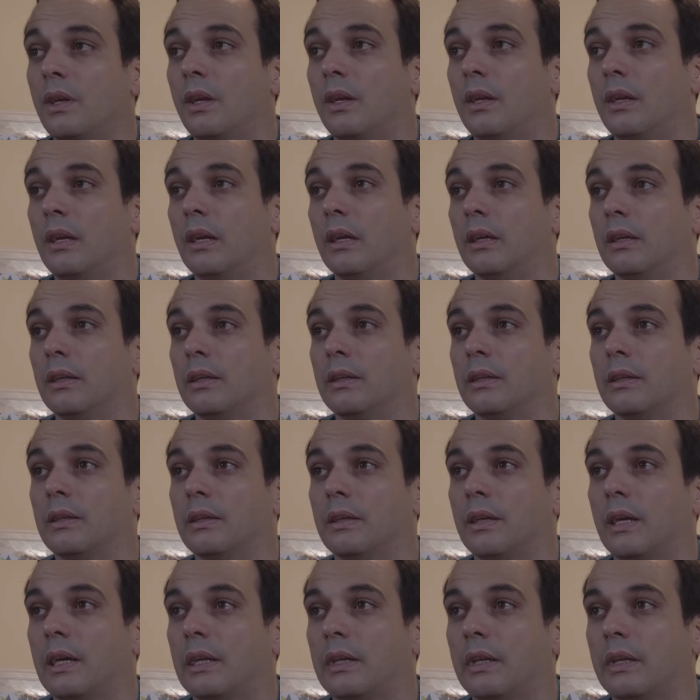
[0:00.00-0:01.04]

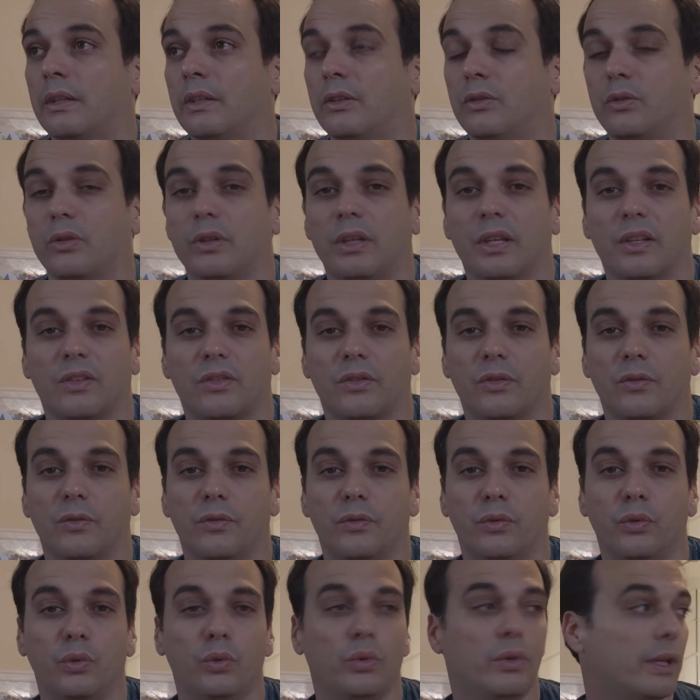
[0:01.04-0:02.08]
and I need to get some
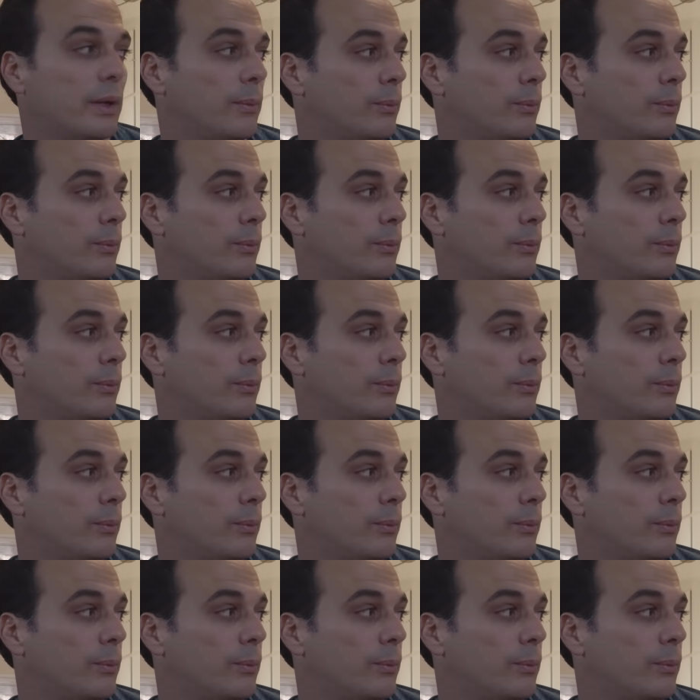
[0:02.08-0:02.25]
food